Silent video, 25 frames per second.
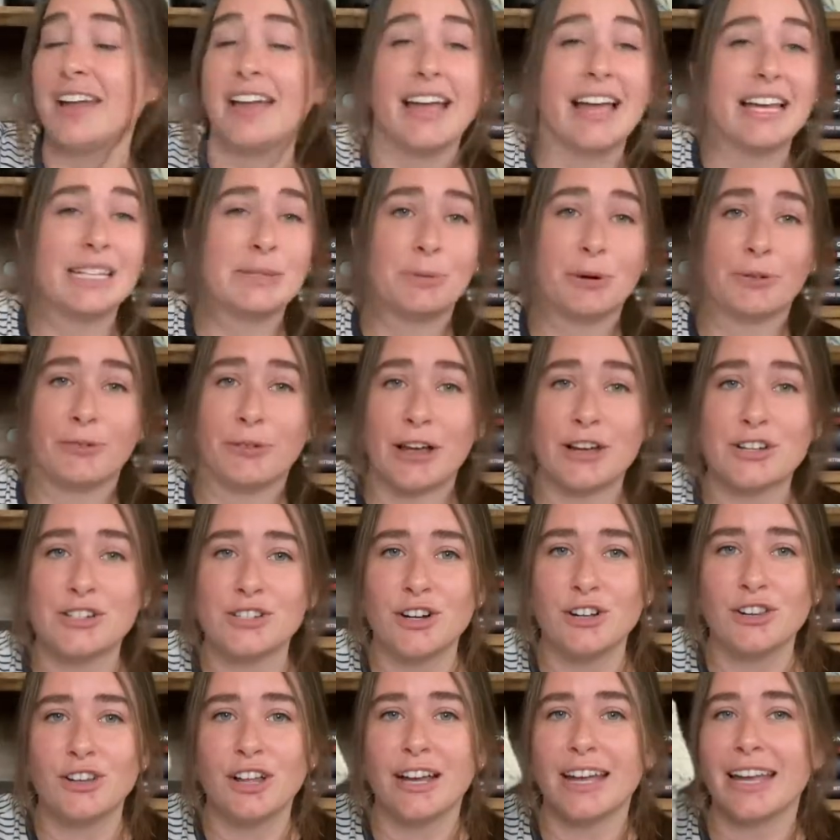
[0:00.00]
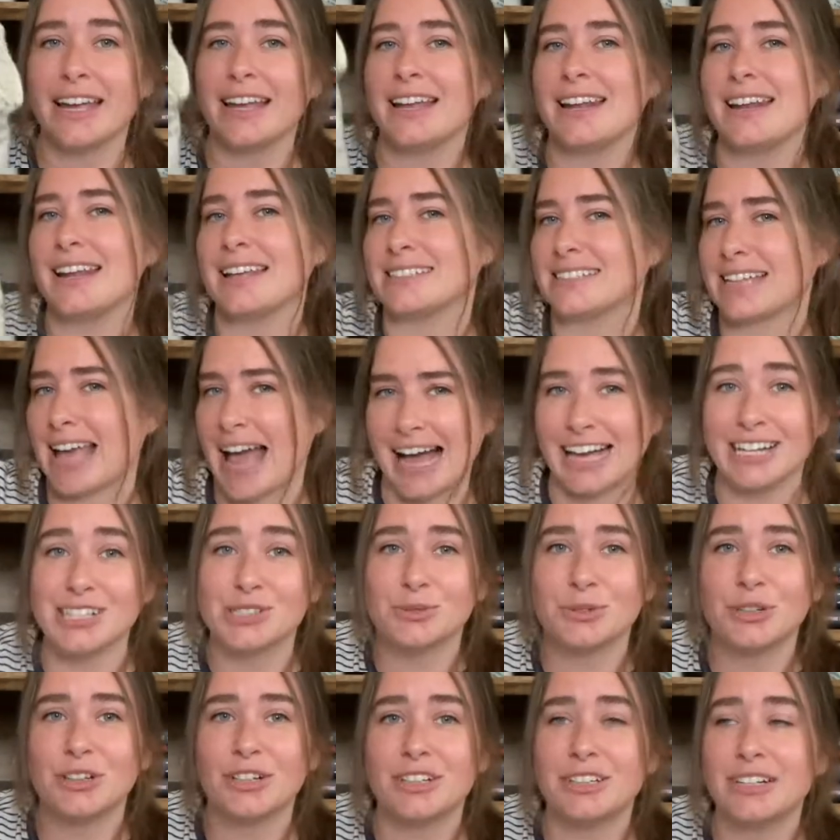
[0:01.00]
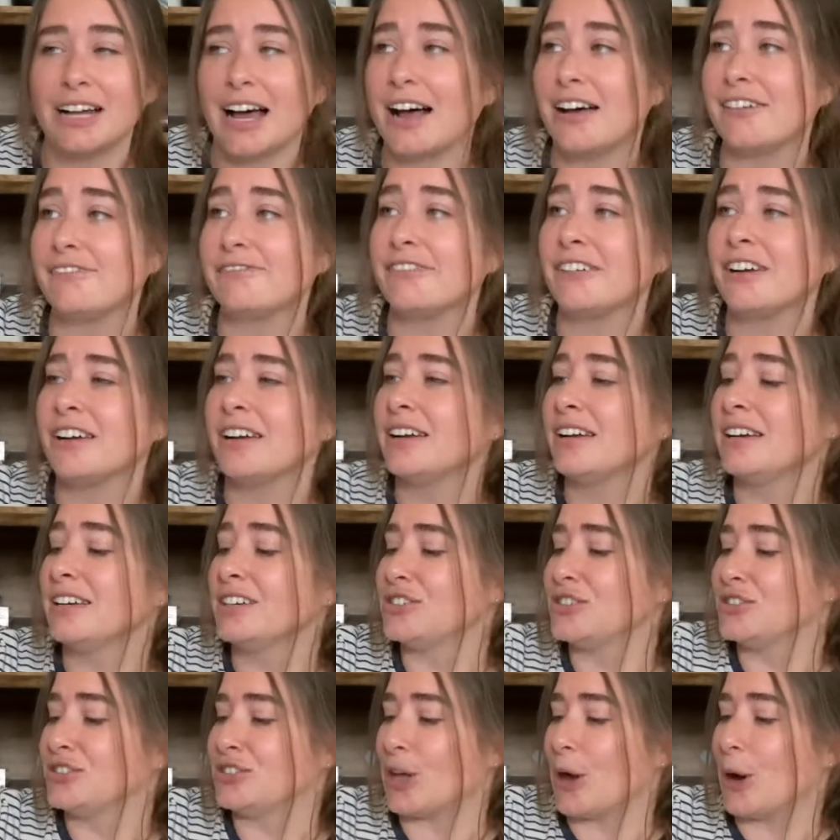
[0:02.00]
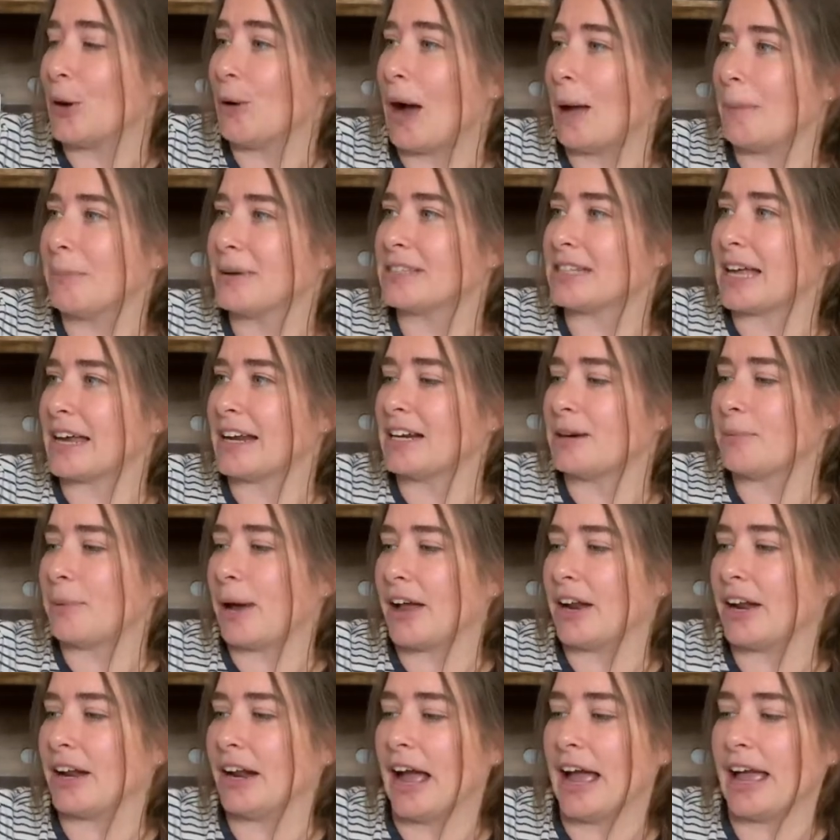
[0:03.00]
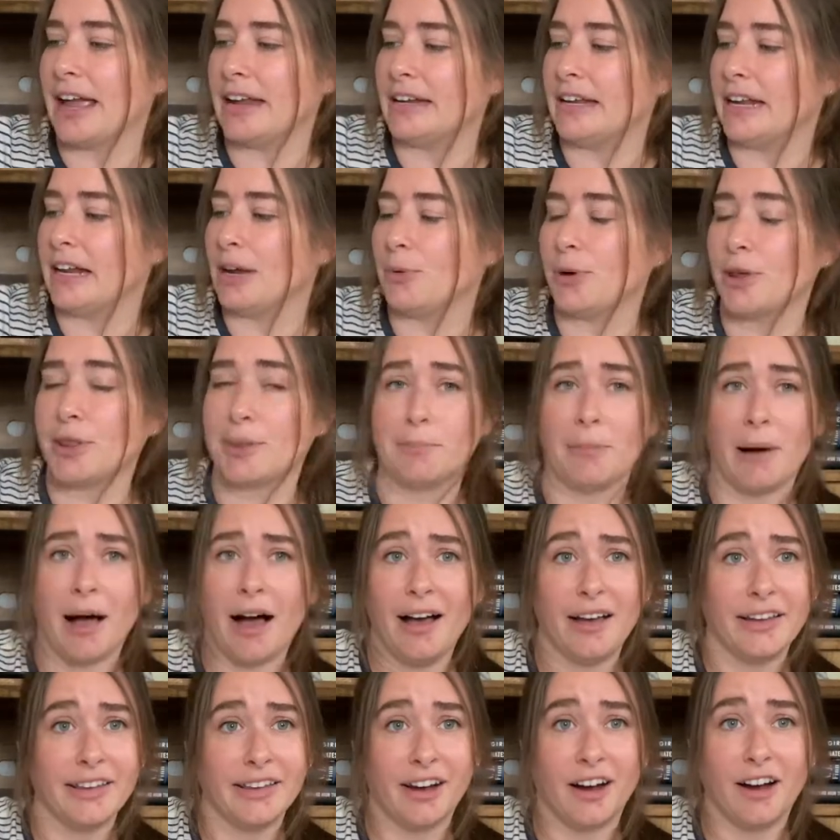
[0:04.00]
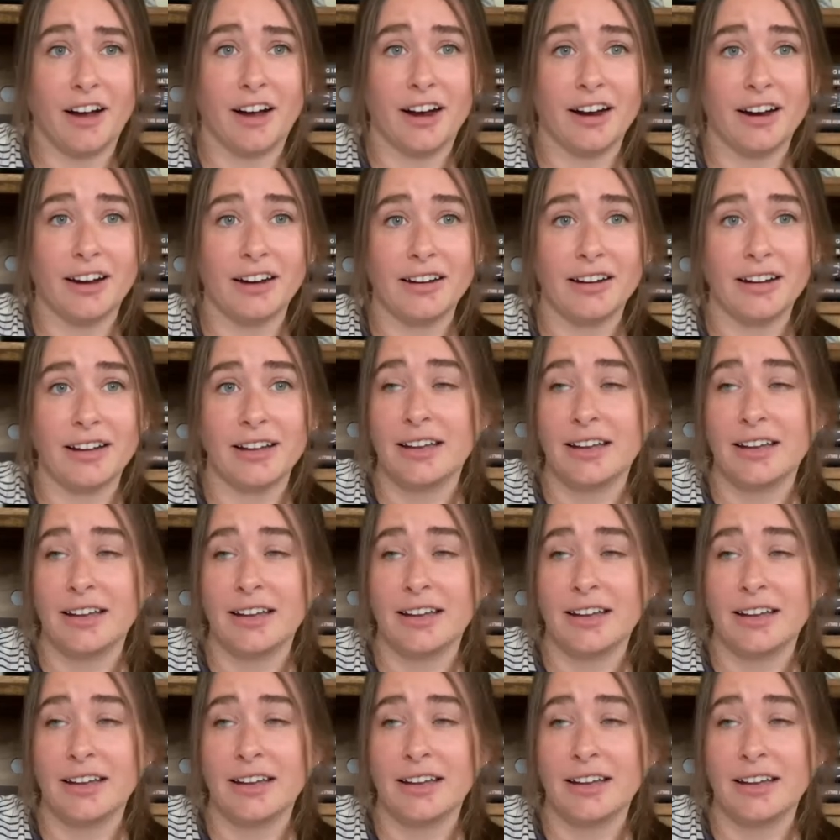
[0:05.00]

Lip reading: It's professional looking. It's casual enough. So I'm excited about it. I knit it with Ba yarn